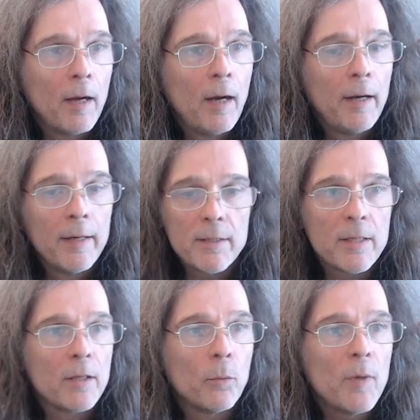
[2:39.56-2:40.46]
you can see
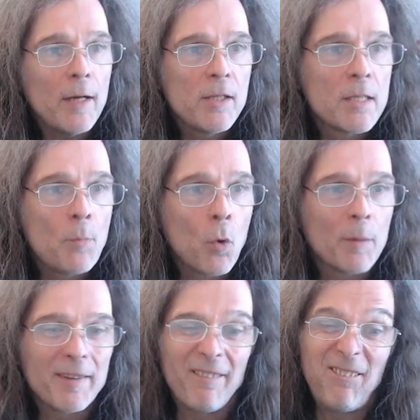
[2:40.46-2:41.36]
that we actually support up
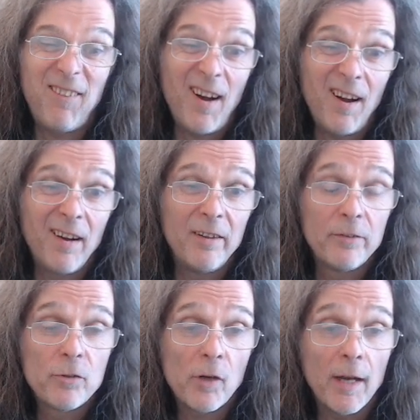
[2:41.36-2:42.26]
to 5
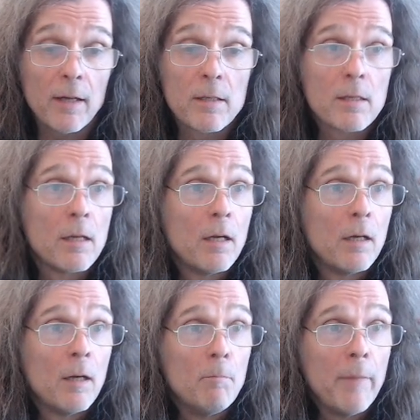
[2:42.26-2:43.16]
tracks:
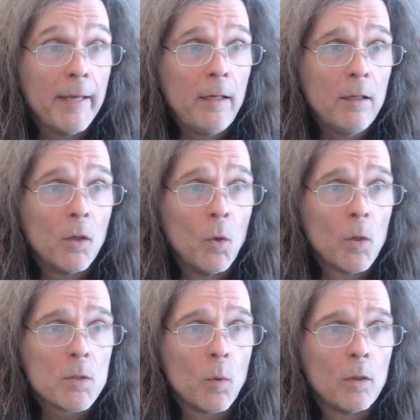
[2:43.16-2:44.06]
main,
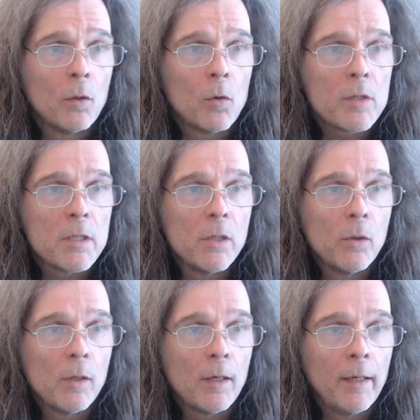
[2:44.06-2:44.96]
aux 1, aux 2,
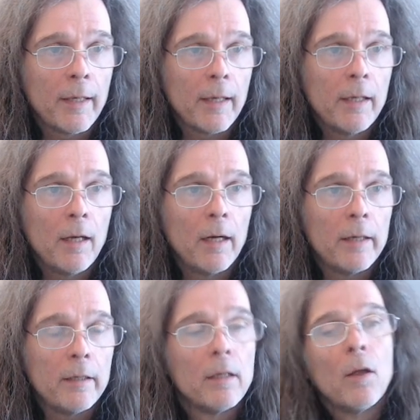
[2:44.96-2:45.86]
click, and
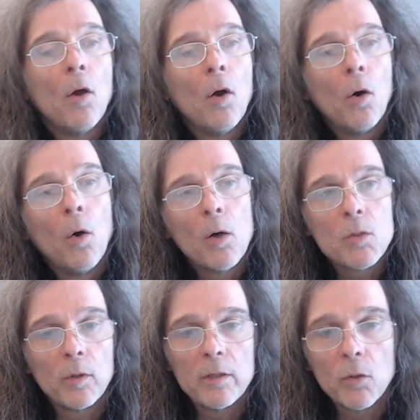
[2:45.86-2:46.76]
guide. Aux
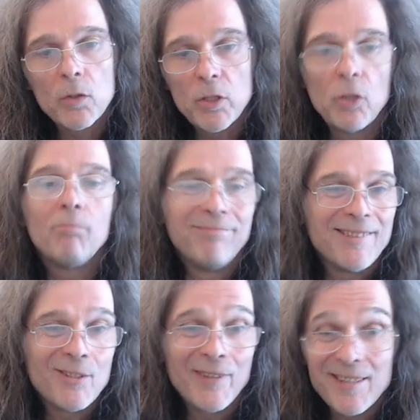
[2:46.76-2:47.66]
1 and aux 2, as
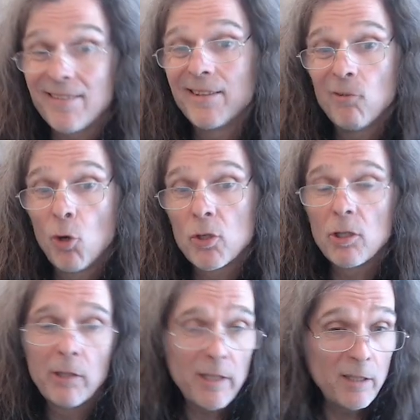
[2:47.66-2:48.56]
it gets the
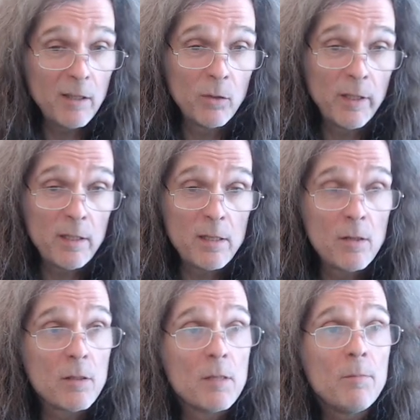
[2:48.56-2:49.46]
auxiliary, you don't need to use
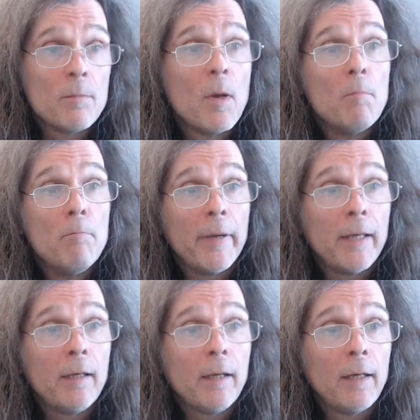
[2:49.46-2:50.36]
them.
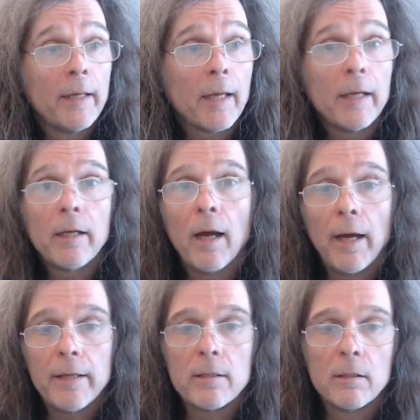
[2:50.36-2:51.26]
Main, click, and
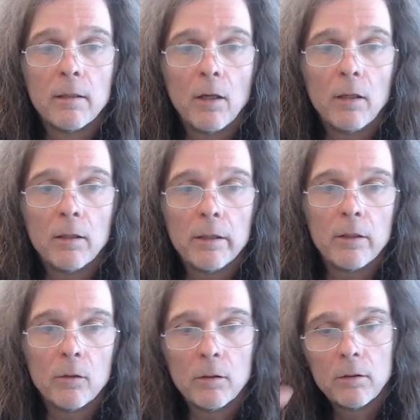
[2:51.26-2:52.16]
guide are
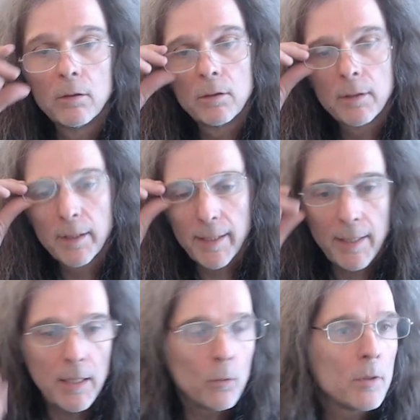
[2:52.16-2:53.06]
your
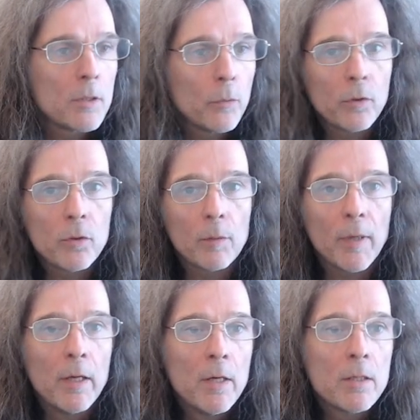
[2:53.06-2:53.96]
key ones that we want to talk about.
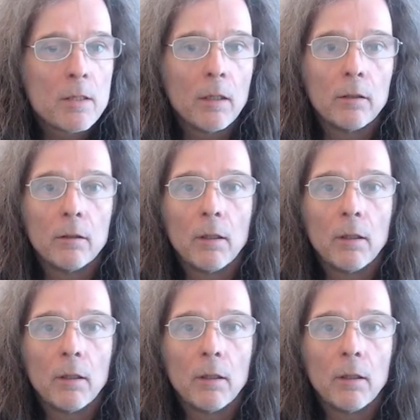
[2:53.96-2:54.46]
So